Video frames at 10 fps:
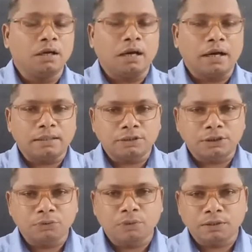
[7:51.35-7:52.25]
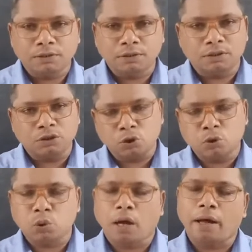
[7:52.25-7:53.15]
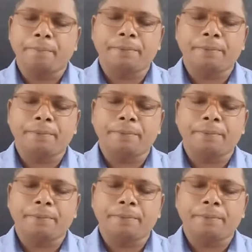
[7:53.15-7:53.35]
and she was so happy.